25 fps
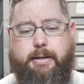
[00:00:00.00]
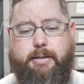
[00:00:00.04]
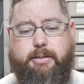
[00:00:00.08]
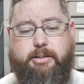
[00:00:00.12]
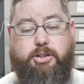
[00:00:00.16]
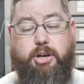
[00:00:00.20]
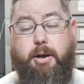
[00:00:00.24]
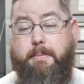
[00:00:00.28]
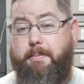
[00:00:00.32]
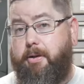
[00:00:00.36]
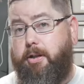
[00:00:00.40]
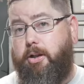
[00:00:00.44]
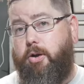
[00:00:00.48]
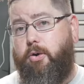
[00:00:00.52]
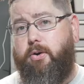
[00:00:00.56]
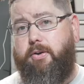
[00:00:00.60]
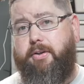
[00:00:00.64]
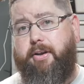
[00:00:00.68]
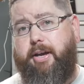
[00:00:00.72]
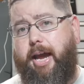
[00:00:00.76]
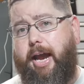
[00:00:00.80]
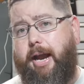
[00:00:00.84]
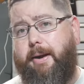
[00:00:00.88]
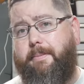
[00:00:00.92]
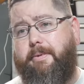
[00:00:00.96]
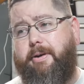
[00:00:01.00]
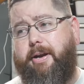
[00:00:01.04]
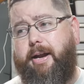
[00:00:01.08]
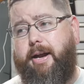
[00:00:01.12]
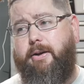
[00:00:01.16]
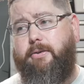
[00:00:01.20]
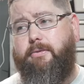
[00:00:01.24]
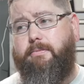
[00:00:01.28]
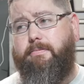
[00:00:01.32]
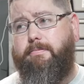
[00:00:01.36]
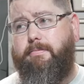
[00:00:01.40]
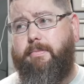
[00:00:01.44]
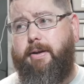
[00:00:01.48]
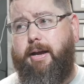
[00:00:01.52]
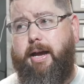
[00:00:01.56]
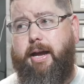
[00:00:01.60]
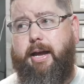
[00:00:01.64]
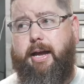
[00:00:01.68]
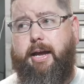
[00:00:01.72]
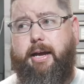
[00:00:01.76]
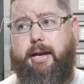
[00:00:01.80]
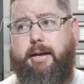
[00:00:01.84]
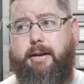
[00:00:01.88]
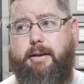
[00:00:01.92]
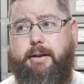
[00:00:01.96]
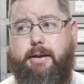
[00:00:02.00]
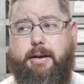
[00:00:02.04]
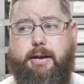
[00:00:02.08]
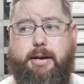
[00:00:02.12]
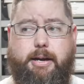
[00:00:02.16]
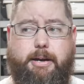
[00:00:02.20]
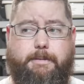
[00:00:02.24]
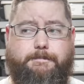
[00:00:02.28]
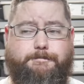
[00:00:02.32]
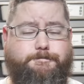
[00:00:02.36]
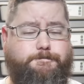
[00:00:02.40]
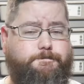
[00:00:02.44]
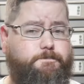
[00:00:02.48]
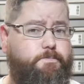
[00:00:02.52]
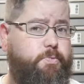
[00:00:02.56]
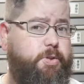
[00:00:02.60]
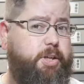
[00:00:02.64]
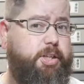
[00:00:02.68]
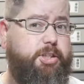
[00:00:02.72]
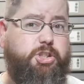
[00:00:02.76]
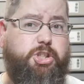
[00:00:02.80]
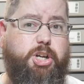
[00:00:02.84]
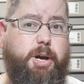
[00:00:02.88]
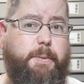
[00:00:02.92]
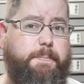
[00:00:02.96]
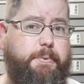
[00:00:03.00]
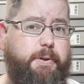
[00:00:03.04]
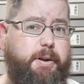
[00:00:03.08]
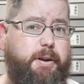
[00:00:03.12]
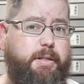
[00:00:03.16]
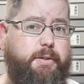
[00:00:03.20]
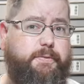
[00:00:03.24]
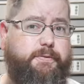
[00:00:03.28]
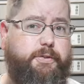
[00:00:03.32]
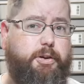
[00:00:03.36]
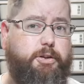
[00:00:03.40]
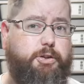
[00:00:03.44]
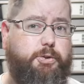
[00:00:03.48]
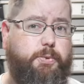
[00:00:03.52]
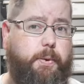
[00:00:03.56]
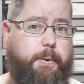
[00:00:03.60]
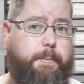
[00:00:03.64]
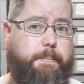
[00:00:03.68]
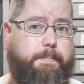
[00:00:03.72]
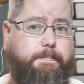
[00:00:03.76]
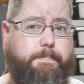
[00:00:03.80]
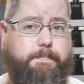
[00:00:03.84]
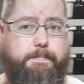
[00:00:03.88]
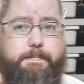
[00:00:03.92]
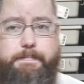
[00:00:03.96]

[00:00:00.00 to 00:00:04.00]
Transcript: So I'm gonna lower the camera down, and let's jump into the first one.